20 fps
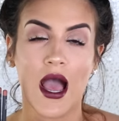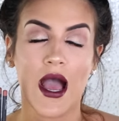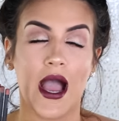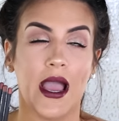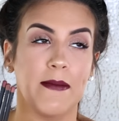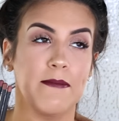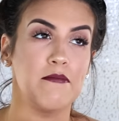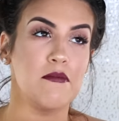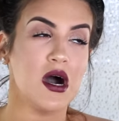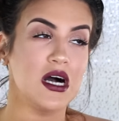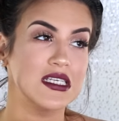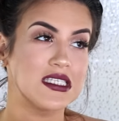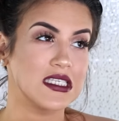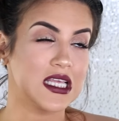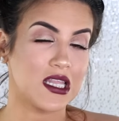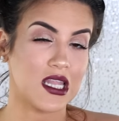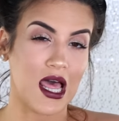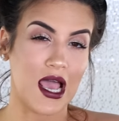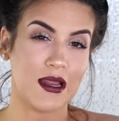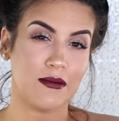I must
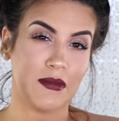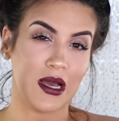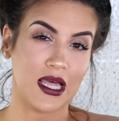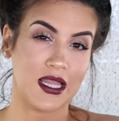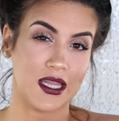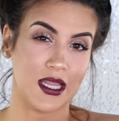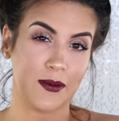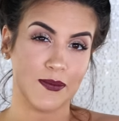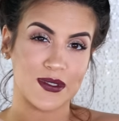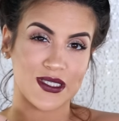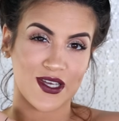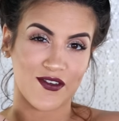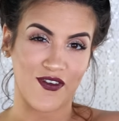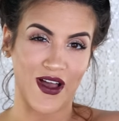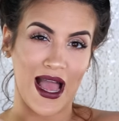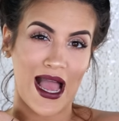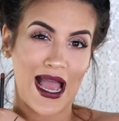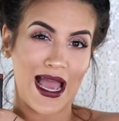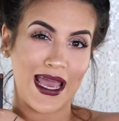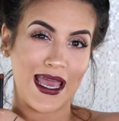align my lips if
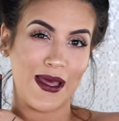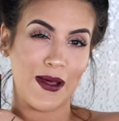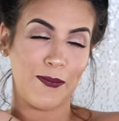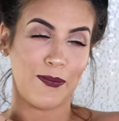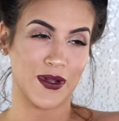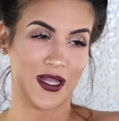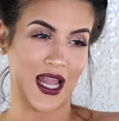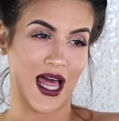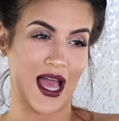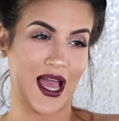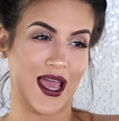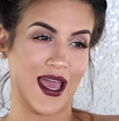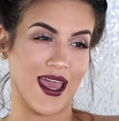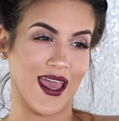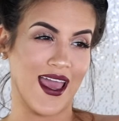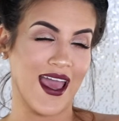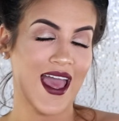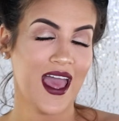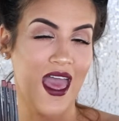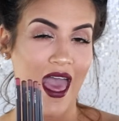I
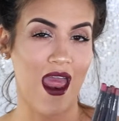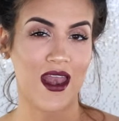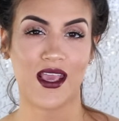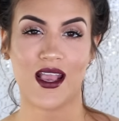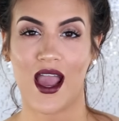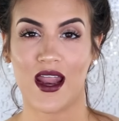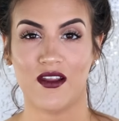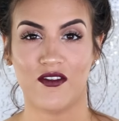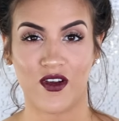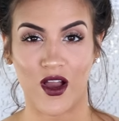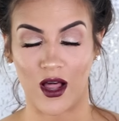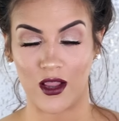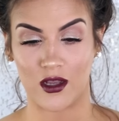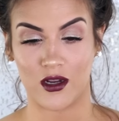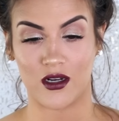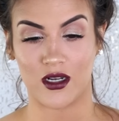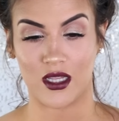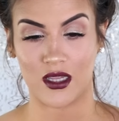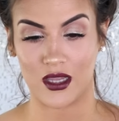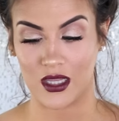apply any kind of
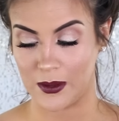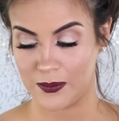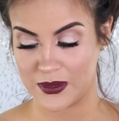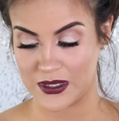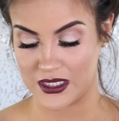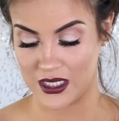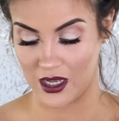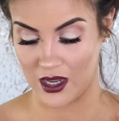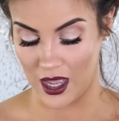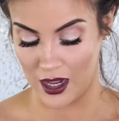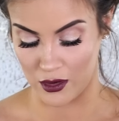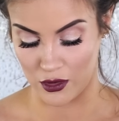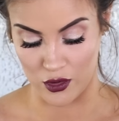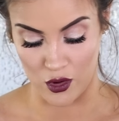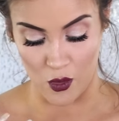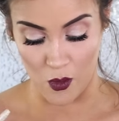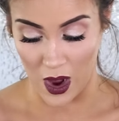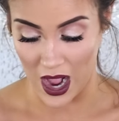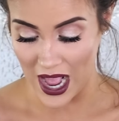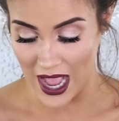colored lipstick. I don't
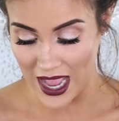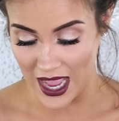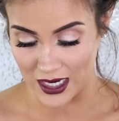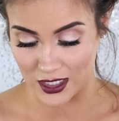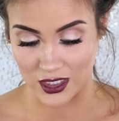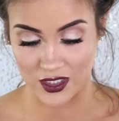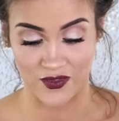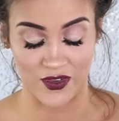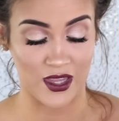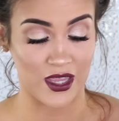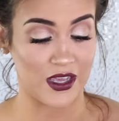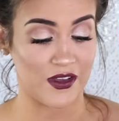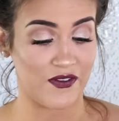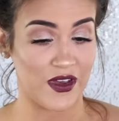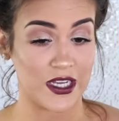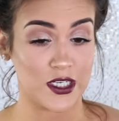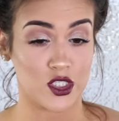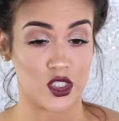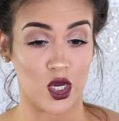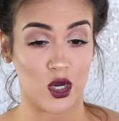know why. I just feel like if
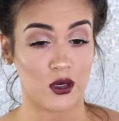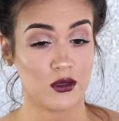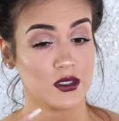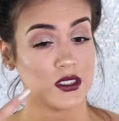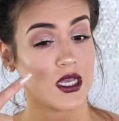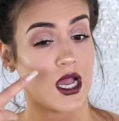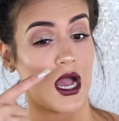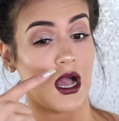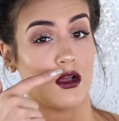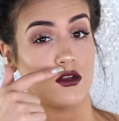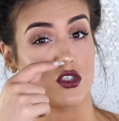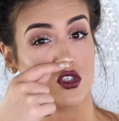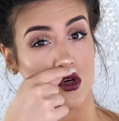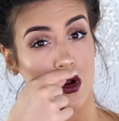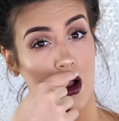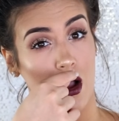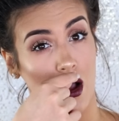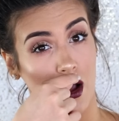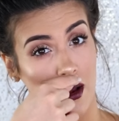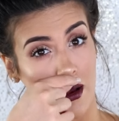I don't, I'll
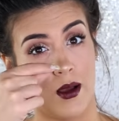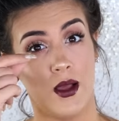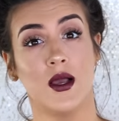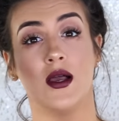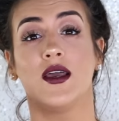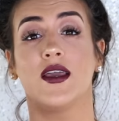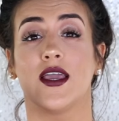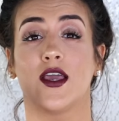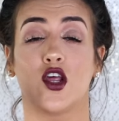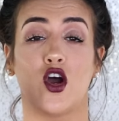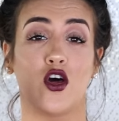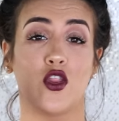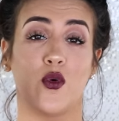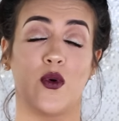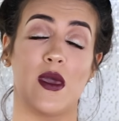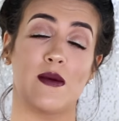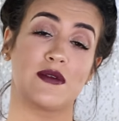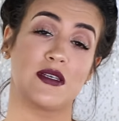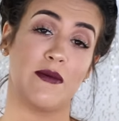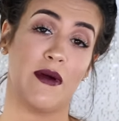draw it all the
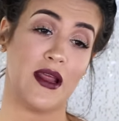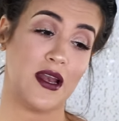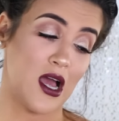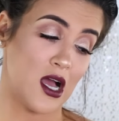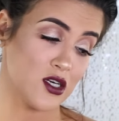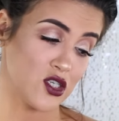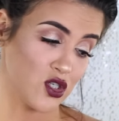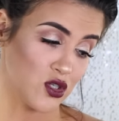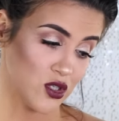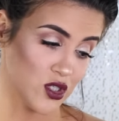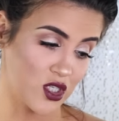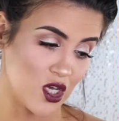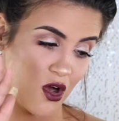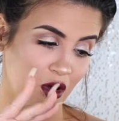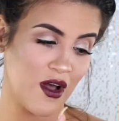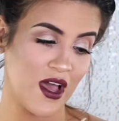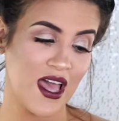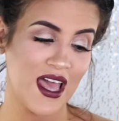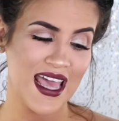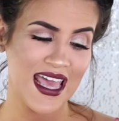way up to my nostril.
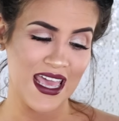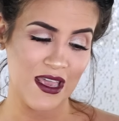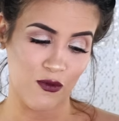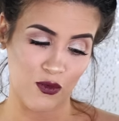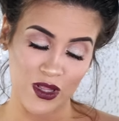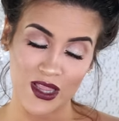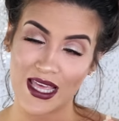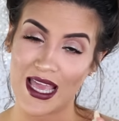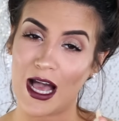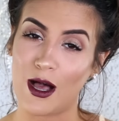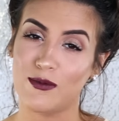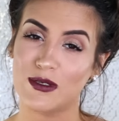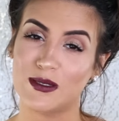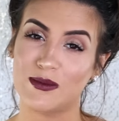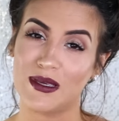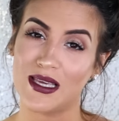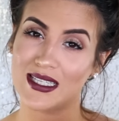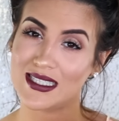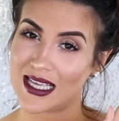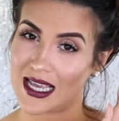So it really helps
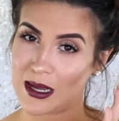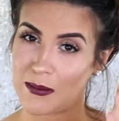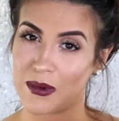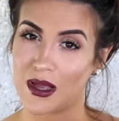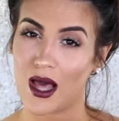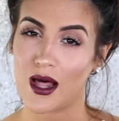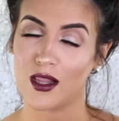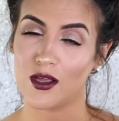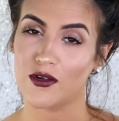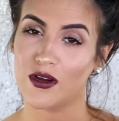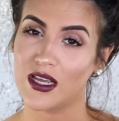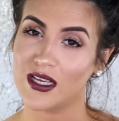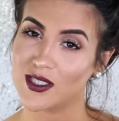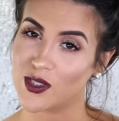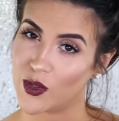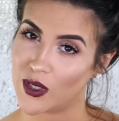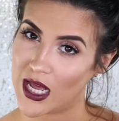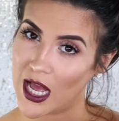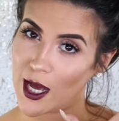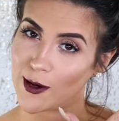me. It's like I'm coloring,
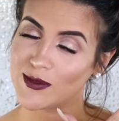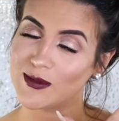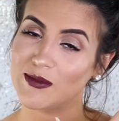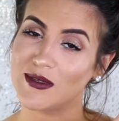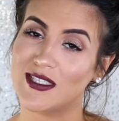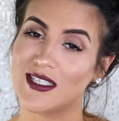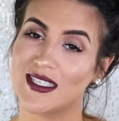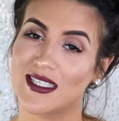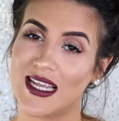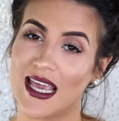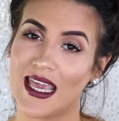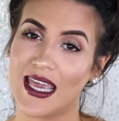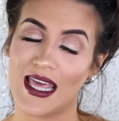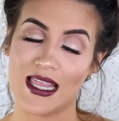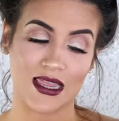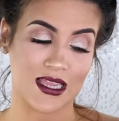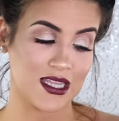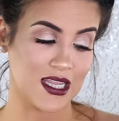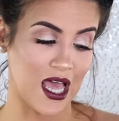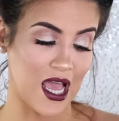so it helps me to stay
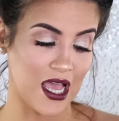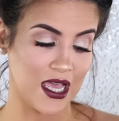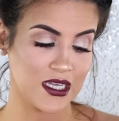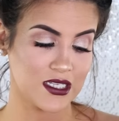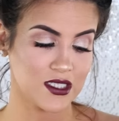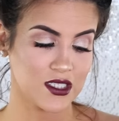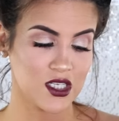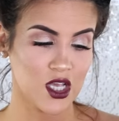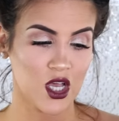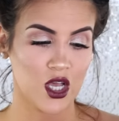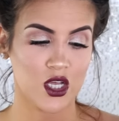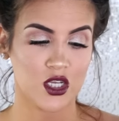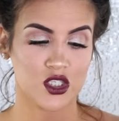in the lines.